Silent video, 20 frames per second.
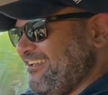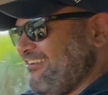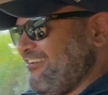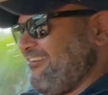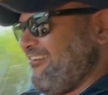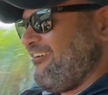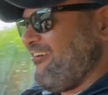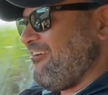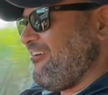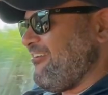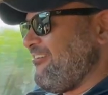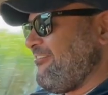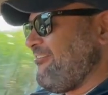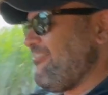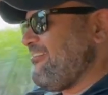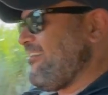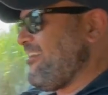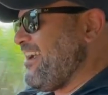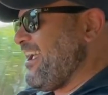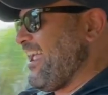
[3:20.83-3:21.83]
Oh,
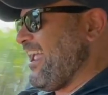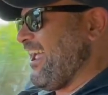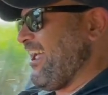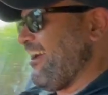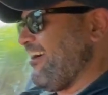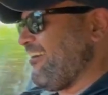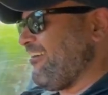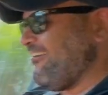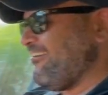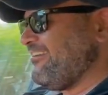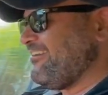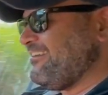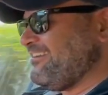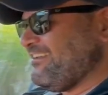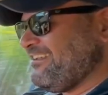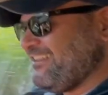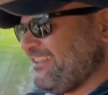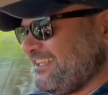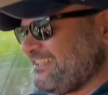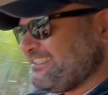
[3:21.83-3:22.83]
wow.
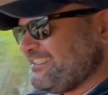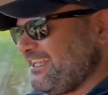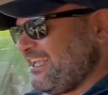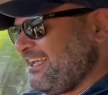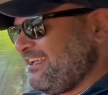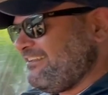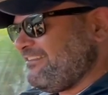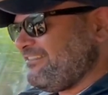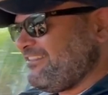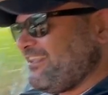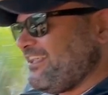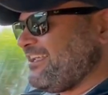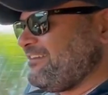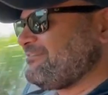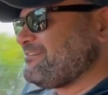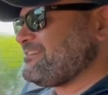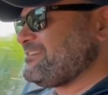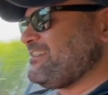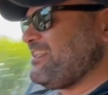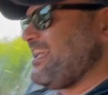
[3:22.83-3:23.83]
That
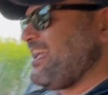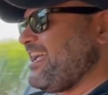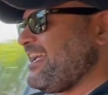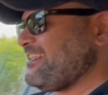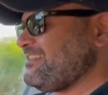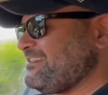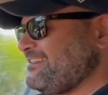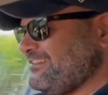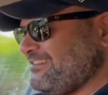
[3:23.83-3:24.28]
was nuts.